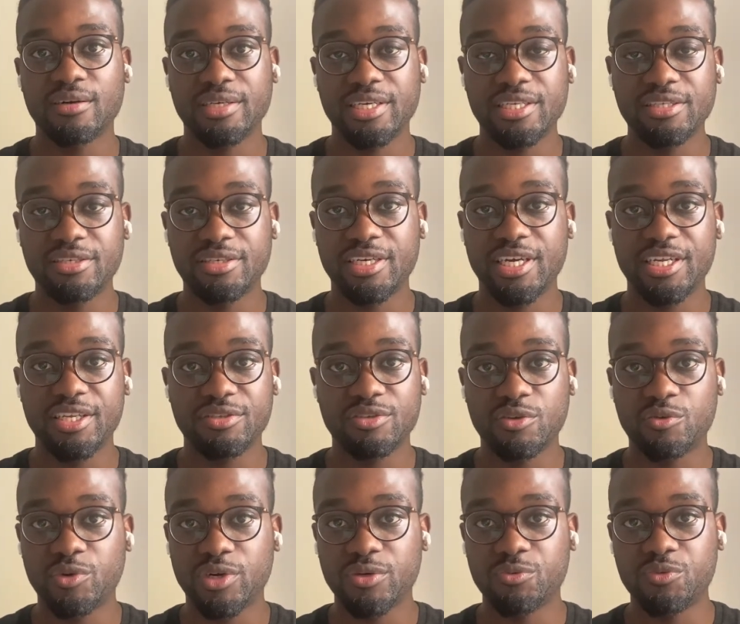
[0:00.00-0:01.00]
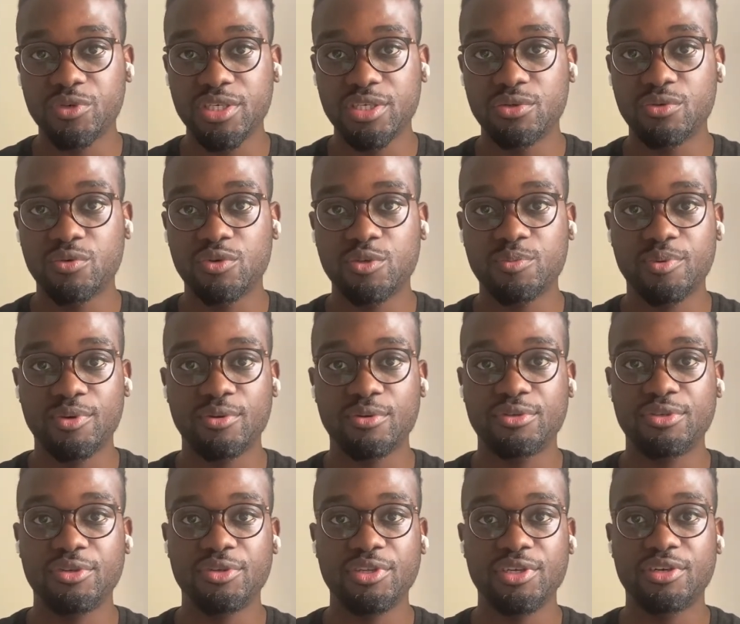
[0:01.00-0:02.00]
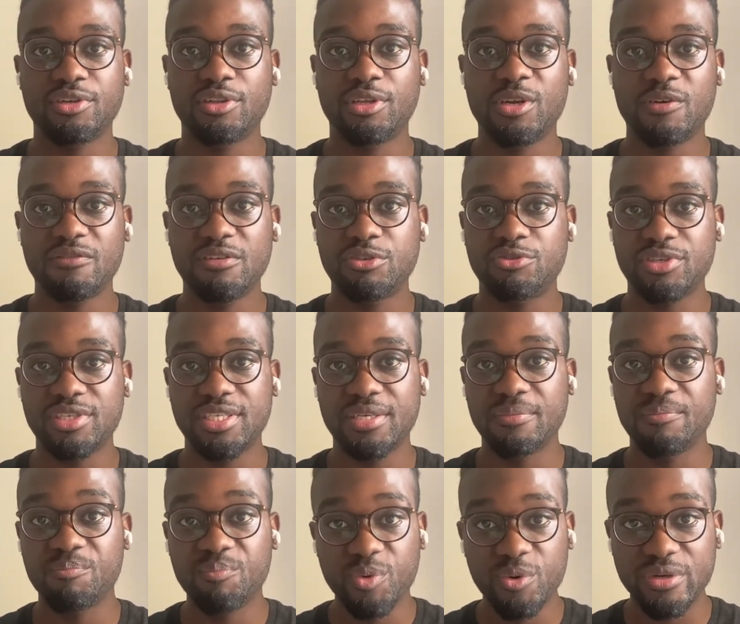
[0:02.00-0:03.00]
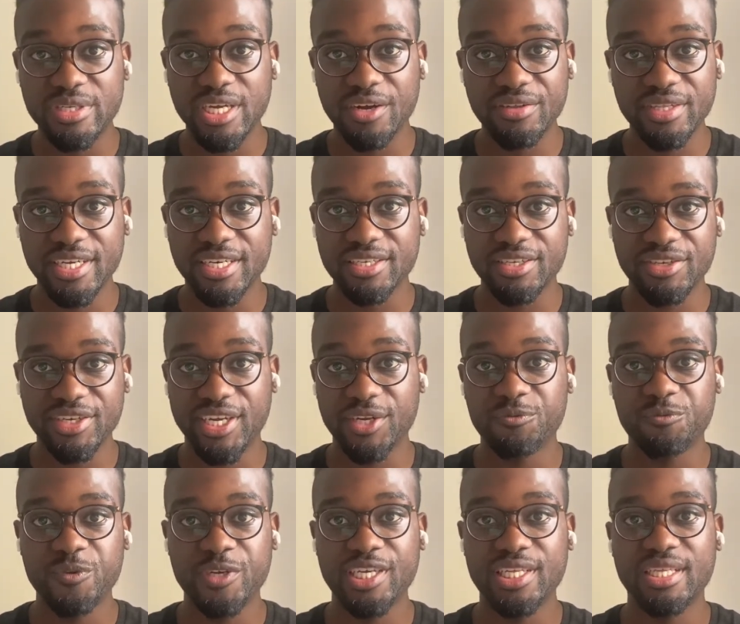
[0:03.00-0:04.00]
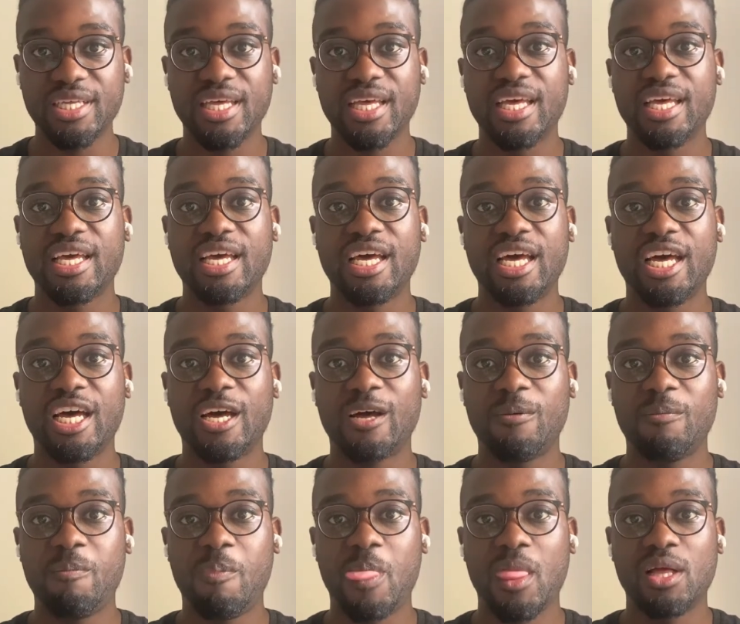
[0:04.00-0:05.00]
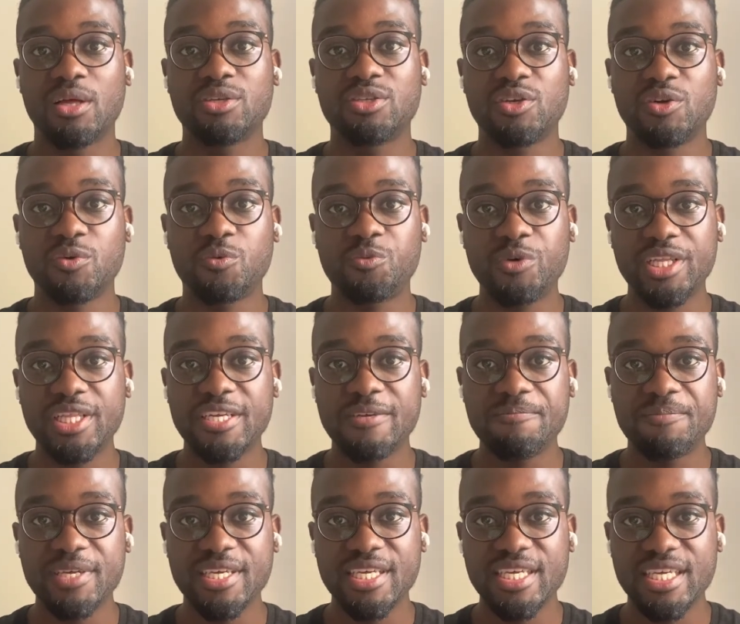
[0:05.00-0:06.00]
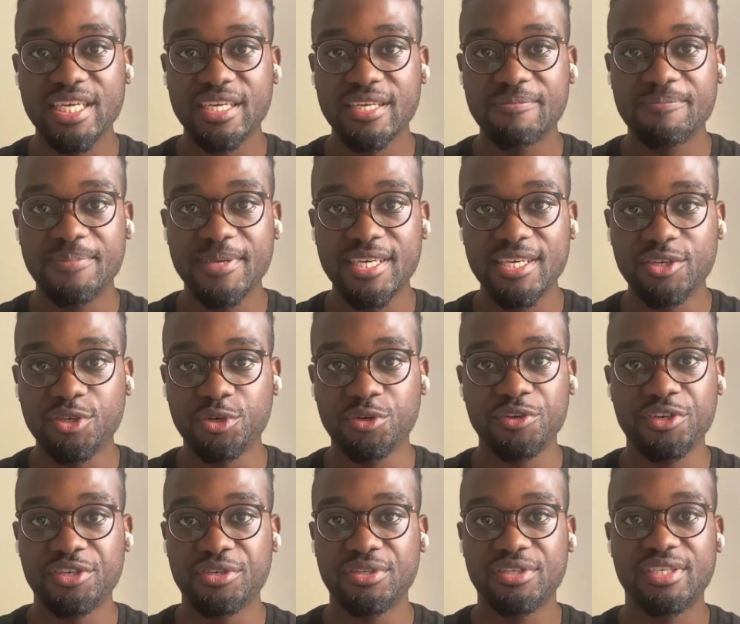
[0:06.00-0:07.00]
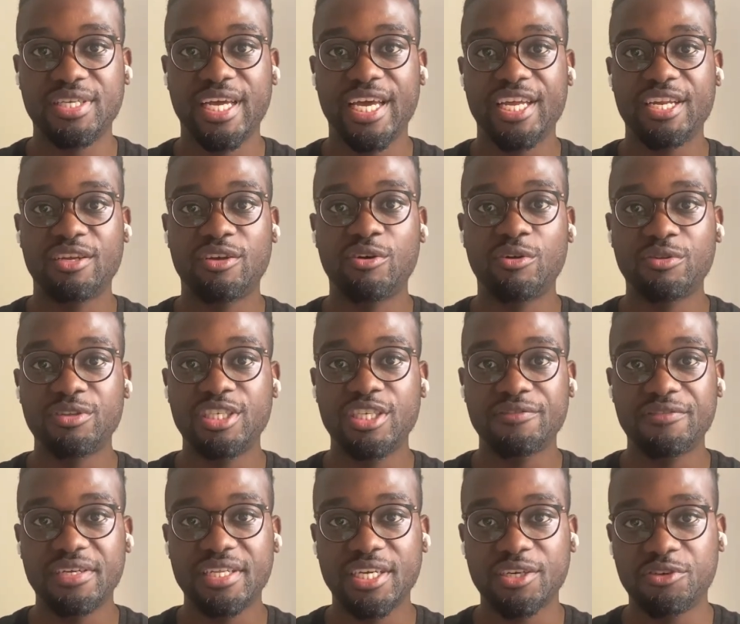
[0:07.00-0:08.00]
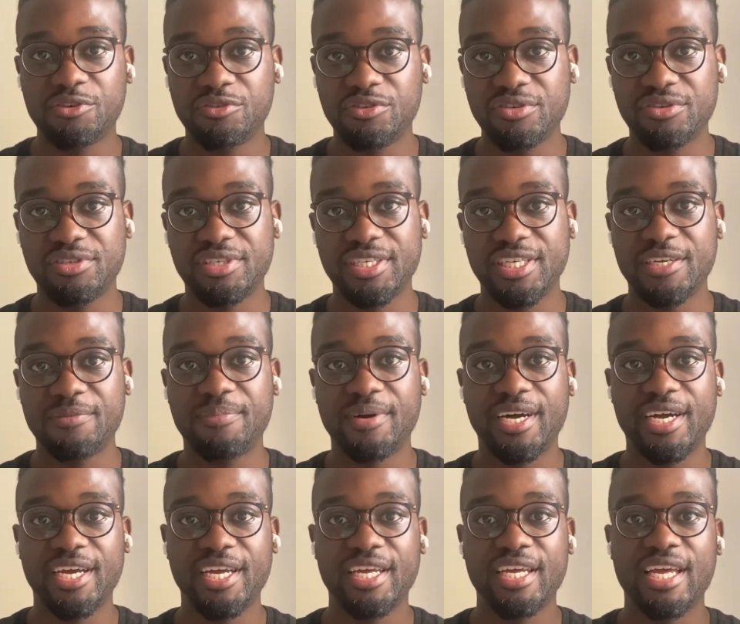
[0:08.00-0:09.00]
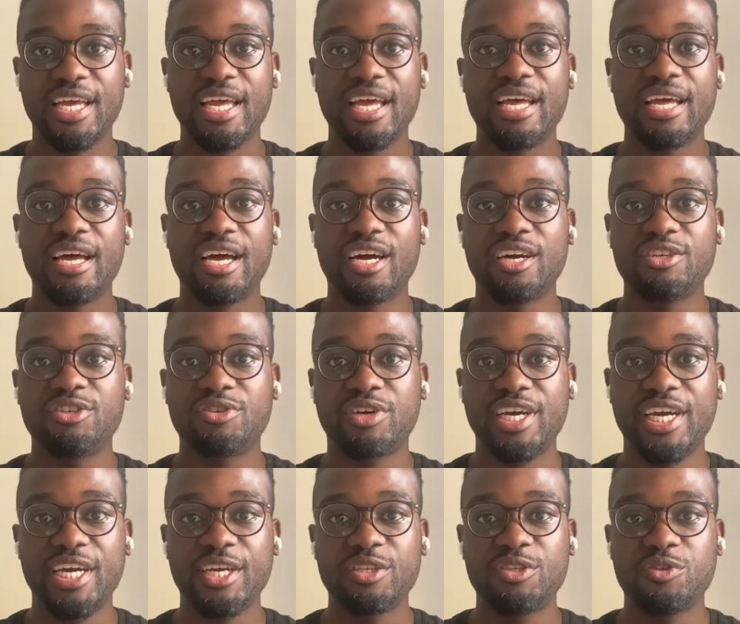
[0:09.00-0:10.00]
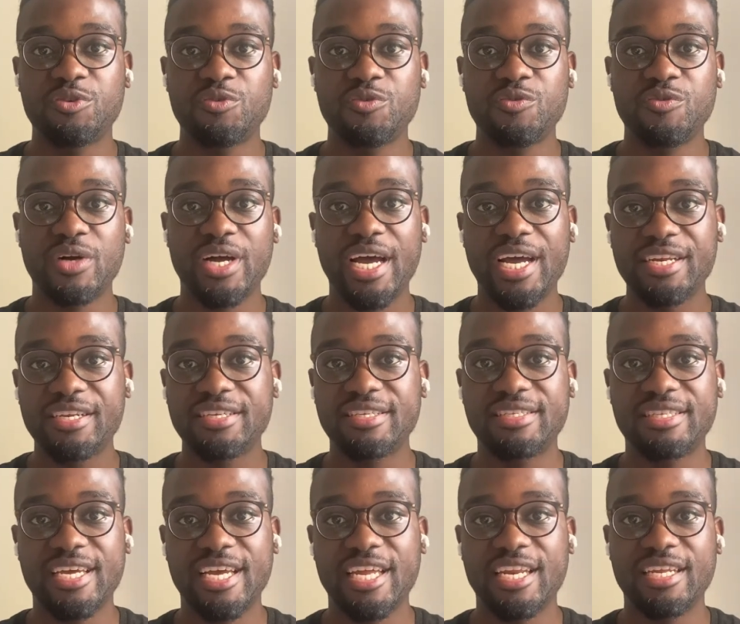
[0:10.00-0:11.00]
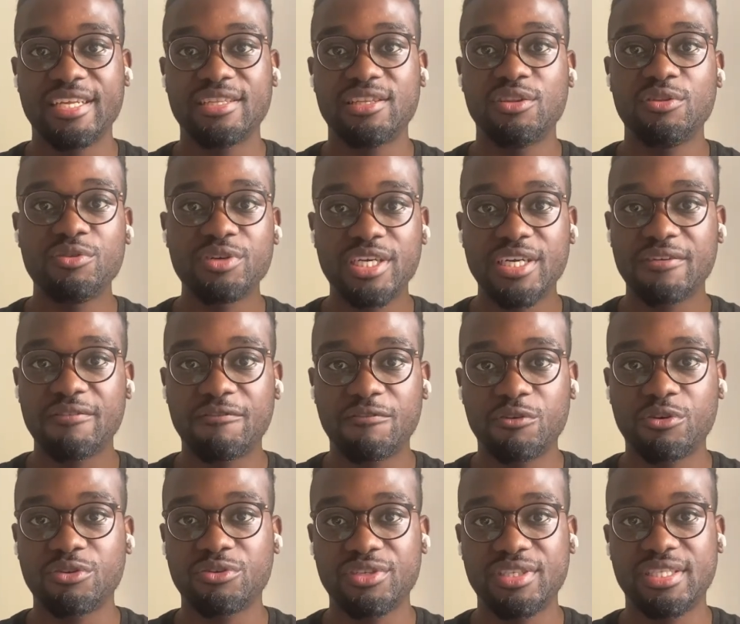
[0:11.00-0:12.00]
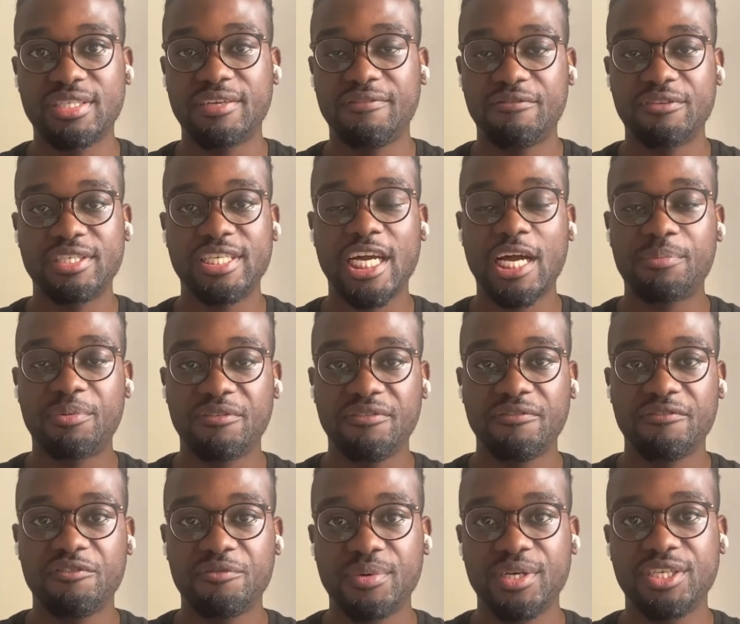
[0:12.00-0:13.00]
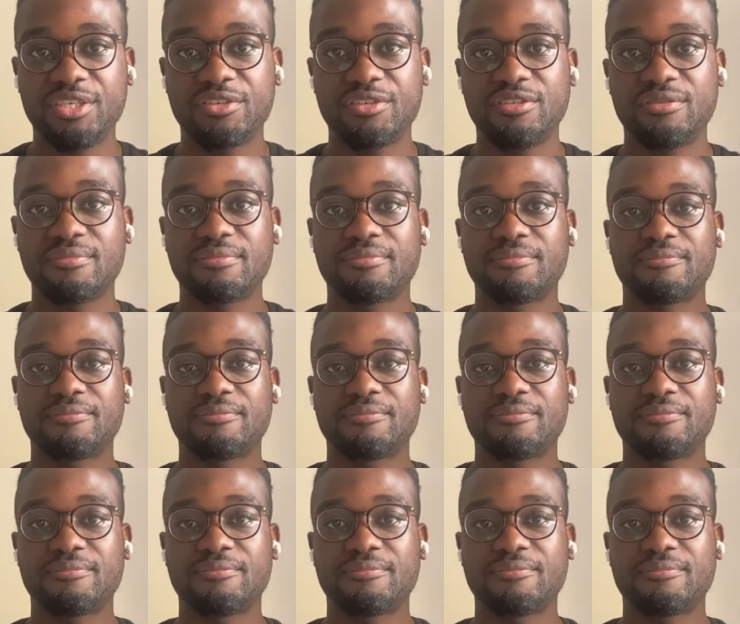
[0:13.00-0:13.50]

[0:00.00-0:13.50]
Internet is a great resource, but also there are a lot of interesting books out there that you can read. So really be curious and cultivate that curiosity by trying to understand and looking for those different type of information.